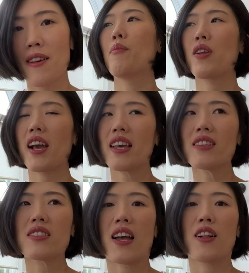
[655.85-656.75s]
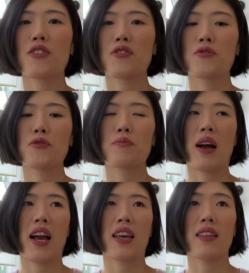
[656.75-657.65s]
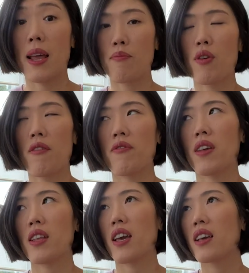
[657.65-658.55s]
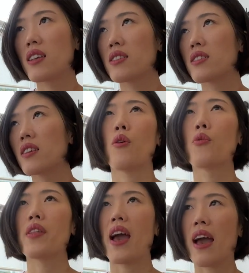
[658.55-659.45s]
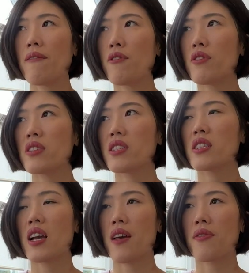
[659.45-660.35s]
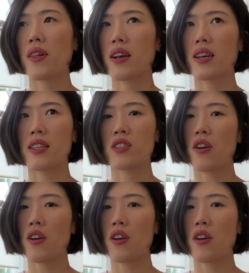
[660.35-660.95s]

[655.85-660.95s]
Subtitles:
But I can tell you my net profit is on average, I think it's